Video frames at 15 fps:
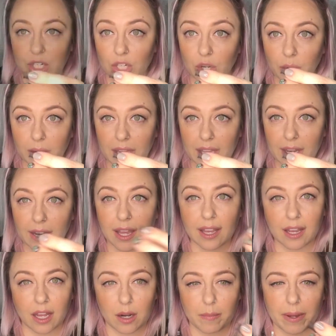gonna go in and
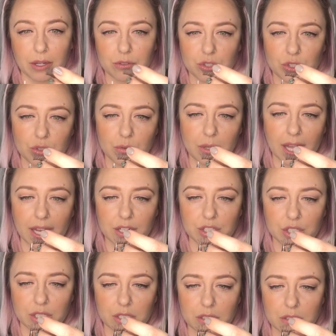cut about 2
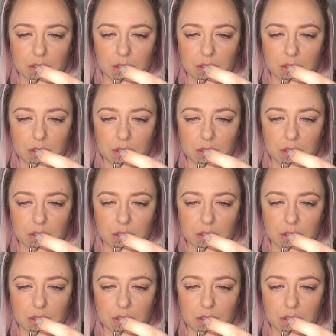lashes.